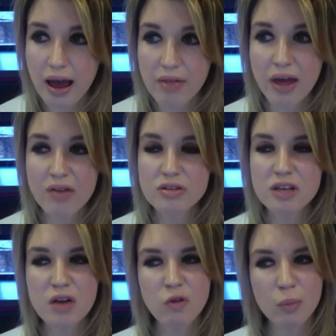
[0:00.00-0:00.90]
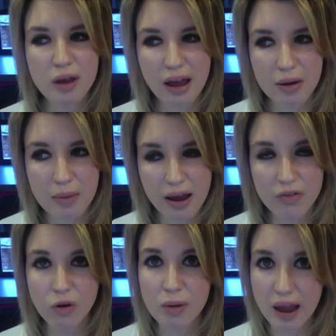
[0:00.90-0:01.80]
And they haven't said if it'll be
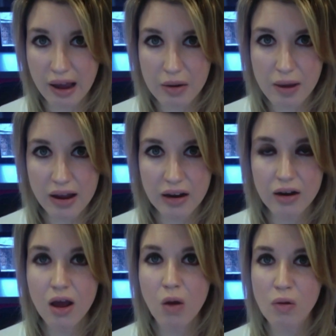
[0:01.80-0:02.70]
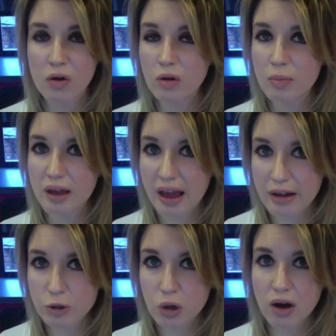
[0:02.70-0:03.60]
animated, whether it'll be
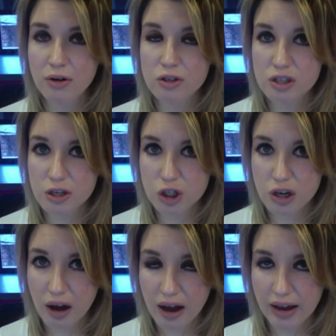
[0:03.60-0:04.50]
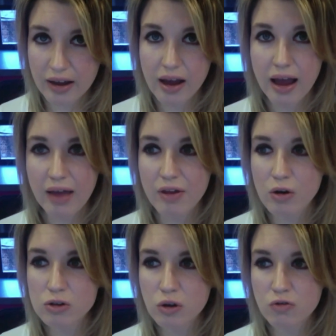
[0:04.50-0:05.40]
hand-drawn or CGI, and then
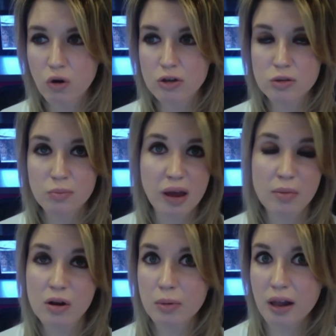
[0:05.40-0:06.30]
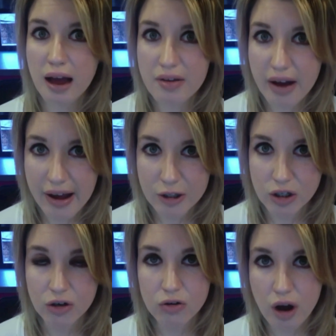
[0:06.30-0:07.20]
also, of course, maybe it'll be live
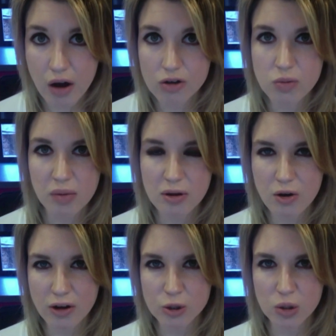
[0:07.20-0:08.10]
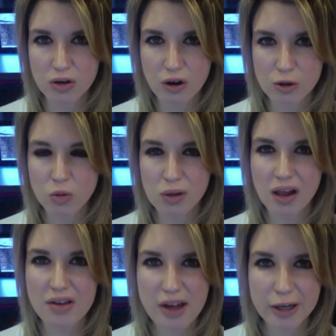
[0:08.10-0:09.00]
action. Who knows? Maybe Equestria Girls will be
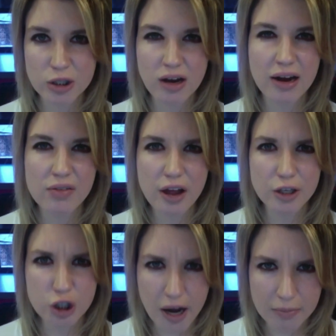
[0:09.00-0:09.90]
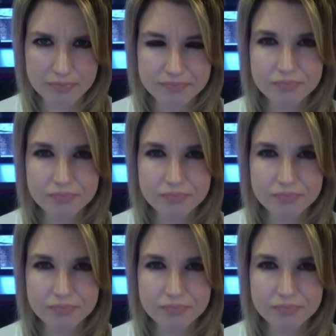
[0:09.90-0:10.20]
live action, kind of like Jem.